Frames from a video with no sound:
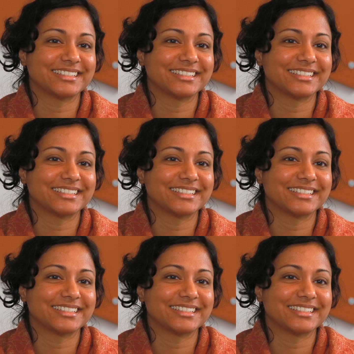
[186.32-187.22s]

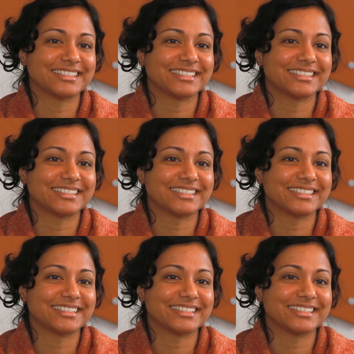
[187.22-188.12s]

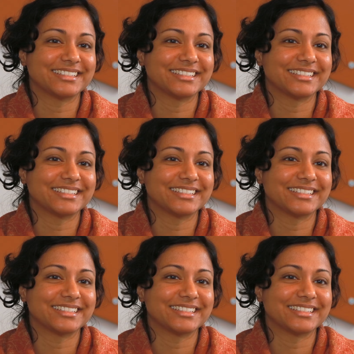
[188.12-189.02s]

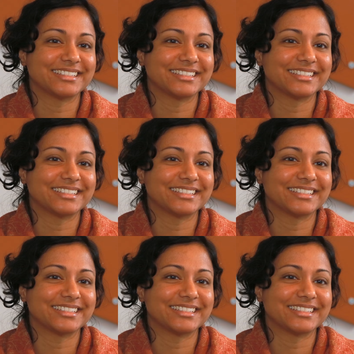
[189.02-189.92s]

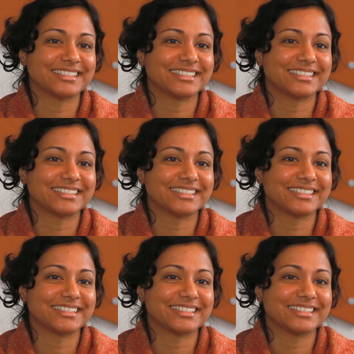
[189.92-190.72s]
This is a still picture; no speech is visible.